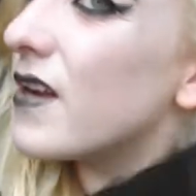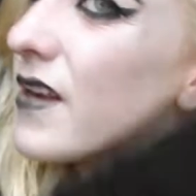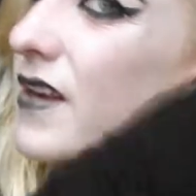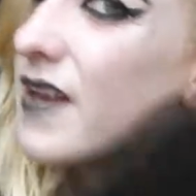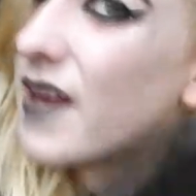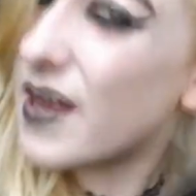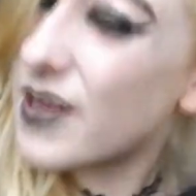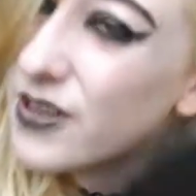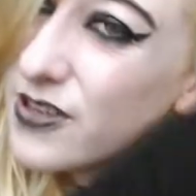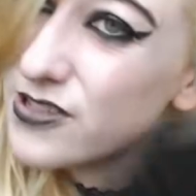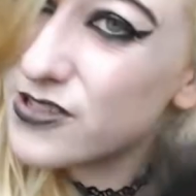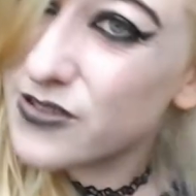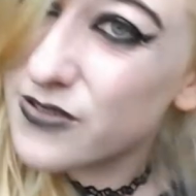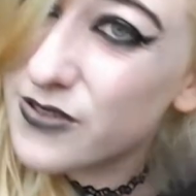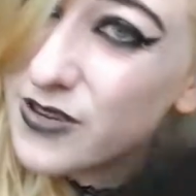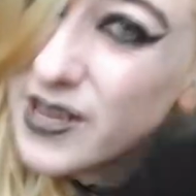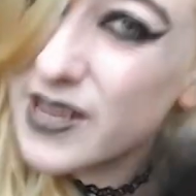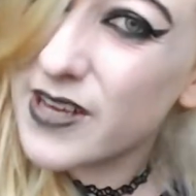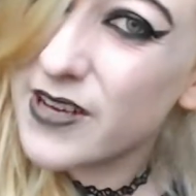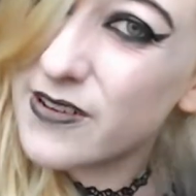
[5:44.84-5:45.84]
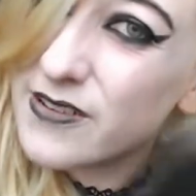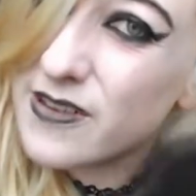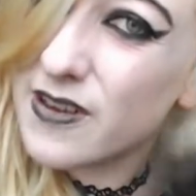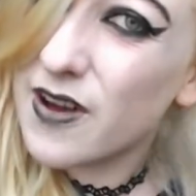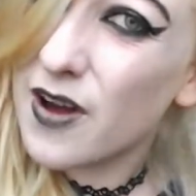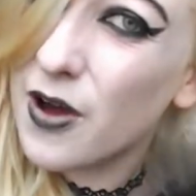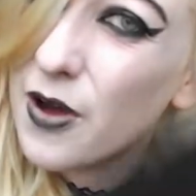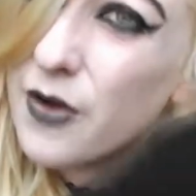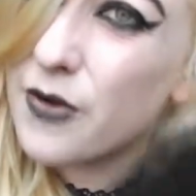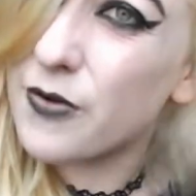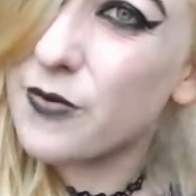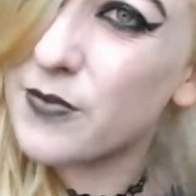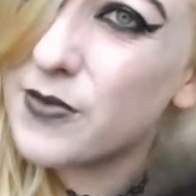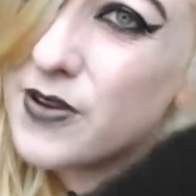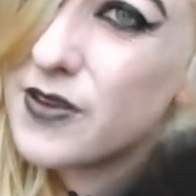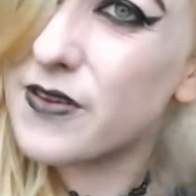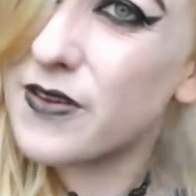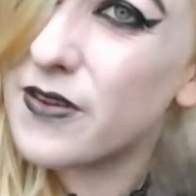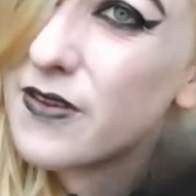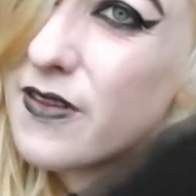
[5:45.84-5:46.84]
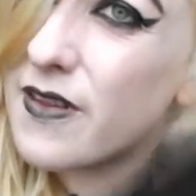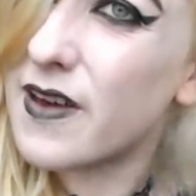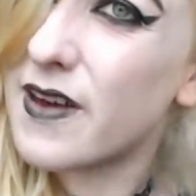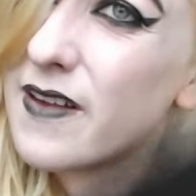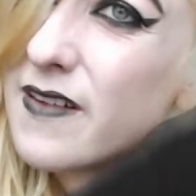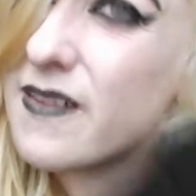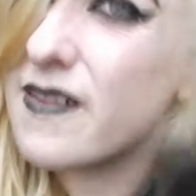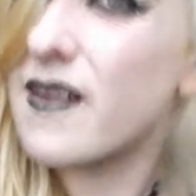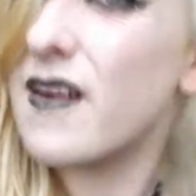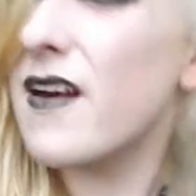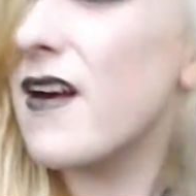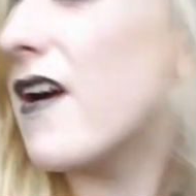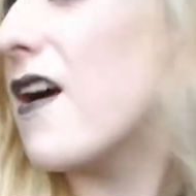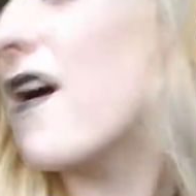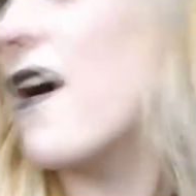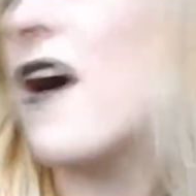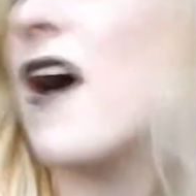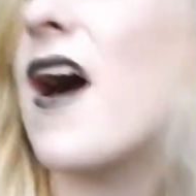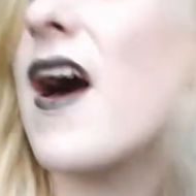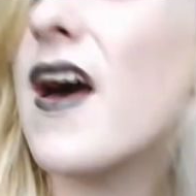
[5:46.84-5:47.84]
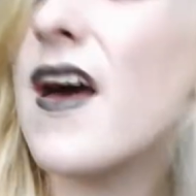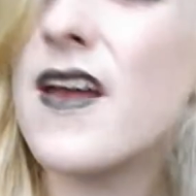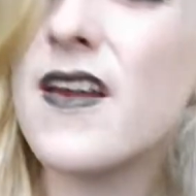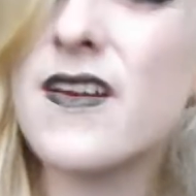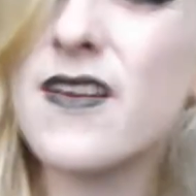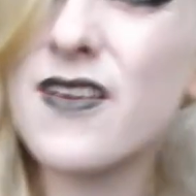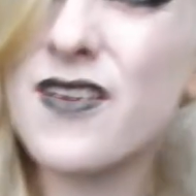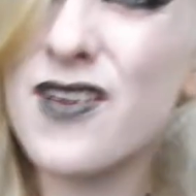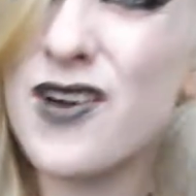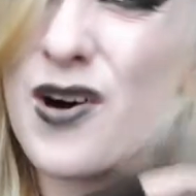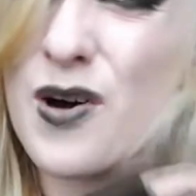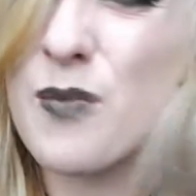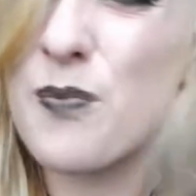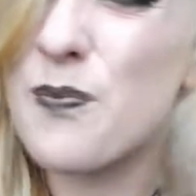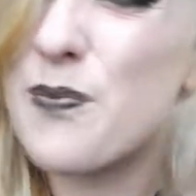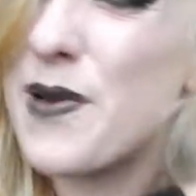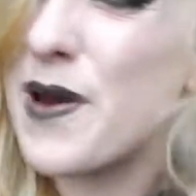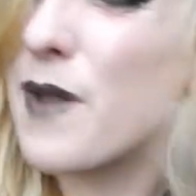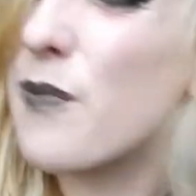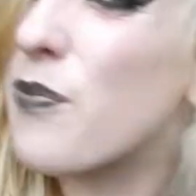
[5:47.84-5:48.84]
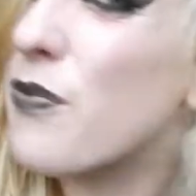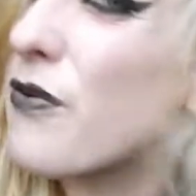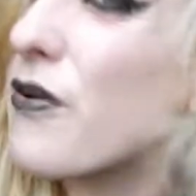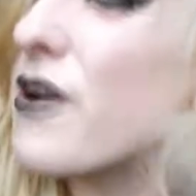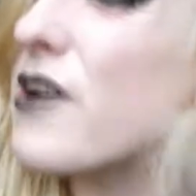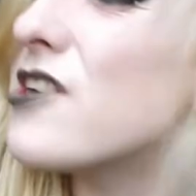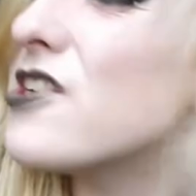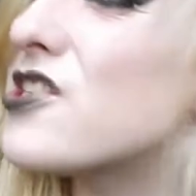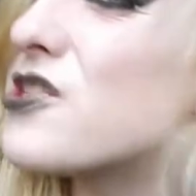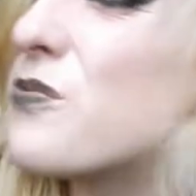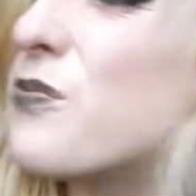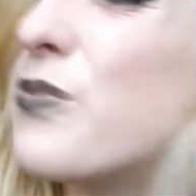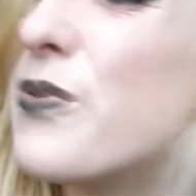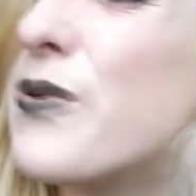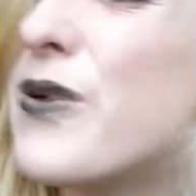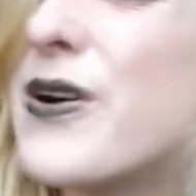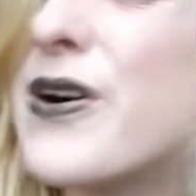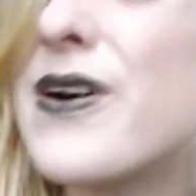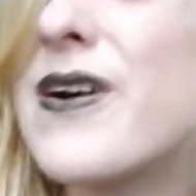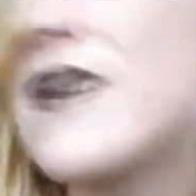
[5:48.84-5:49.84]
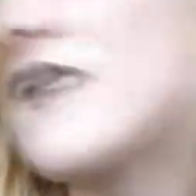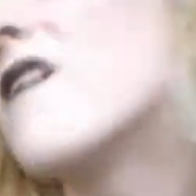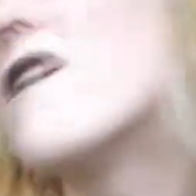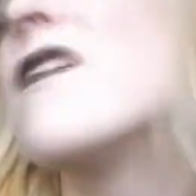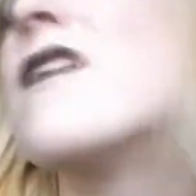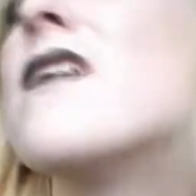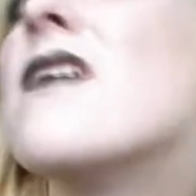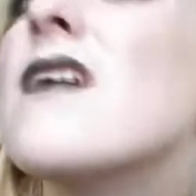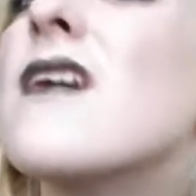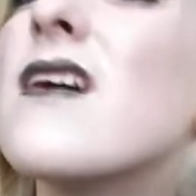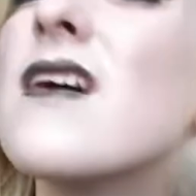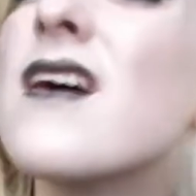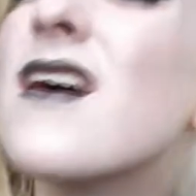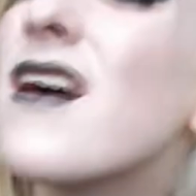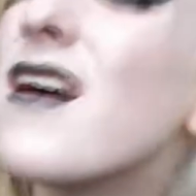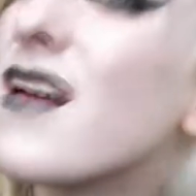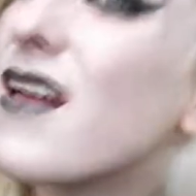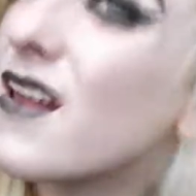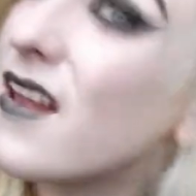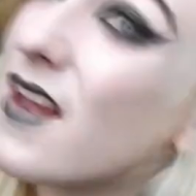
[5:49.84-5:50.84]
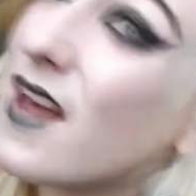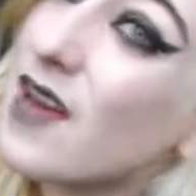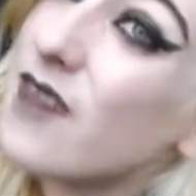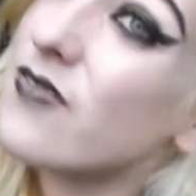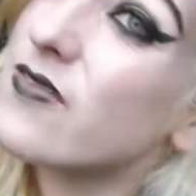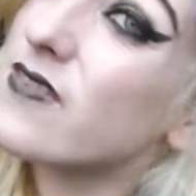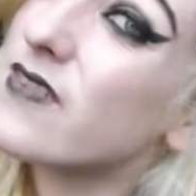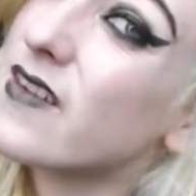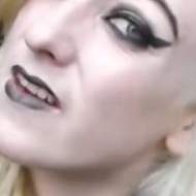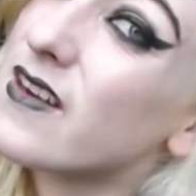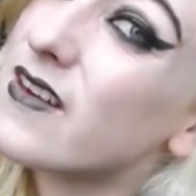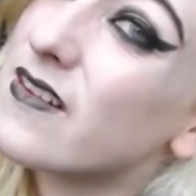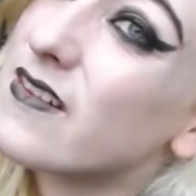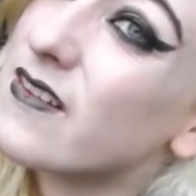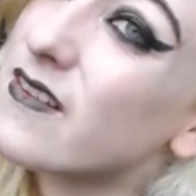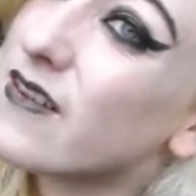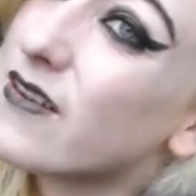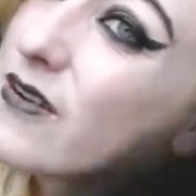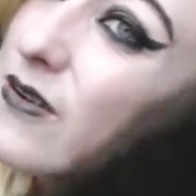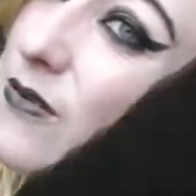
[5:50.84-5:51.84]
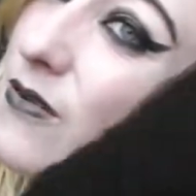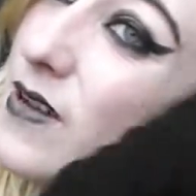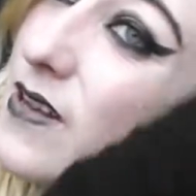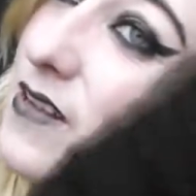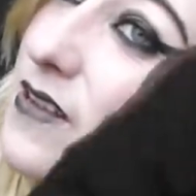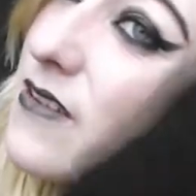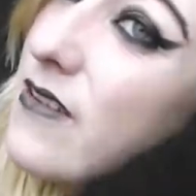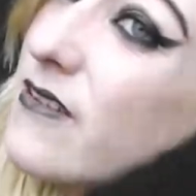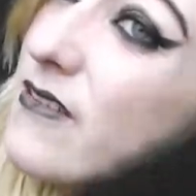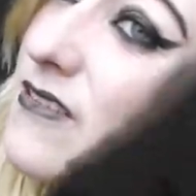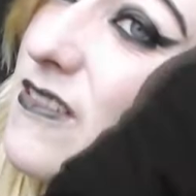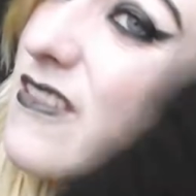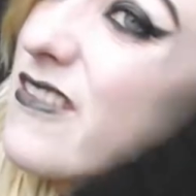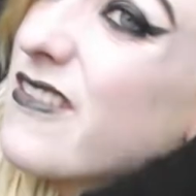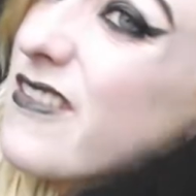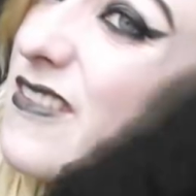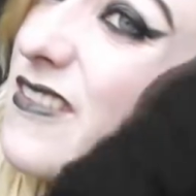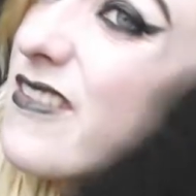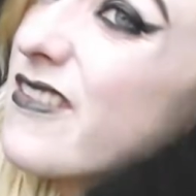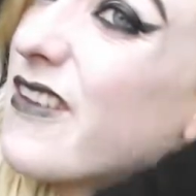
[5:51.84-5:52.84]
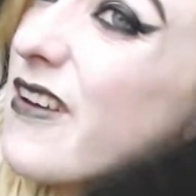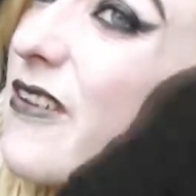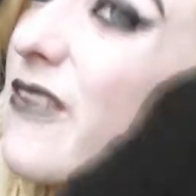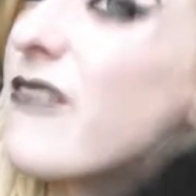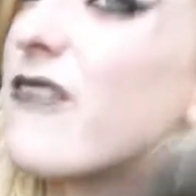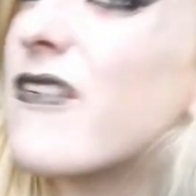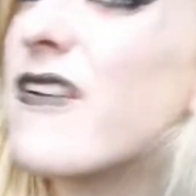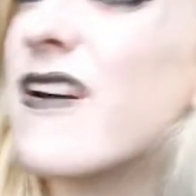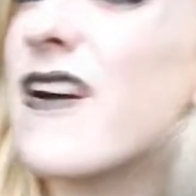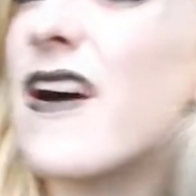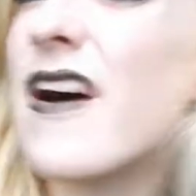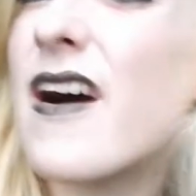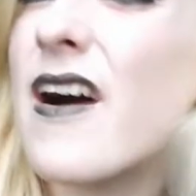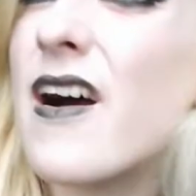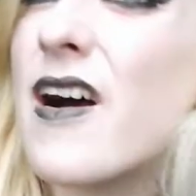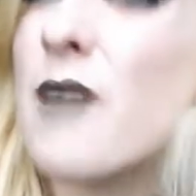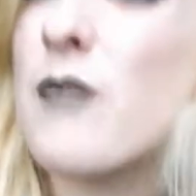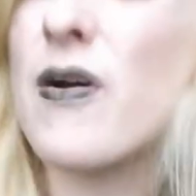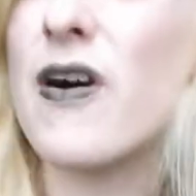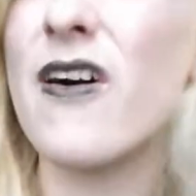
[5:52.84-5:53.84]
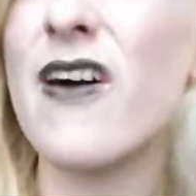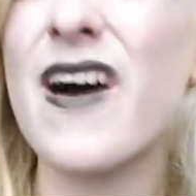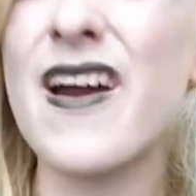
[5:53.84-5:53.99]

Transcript: Yeah, you should really use a comb to do this and not a big brush, but life's easier when you just don't care about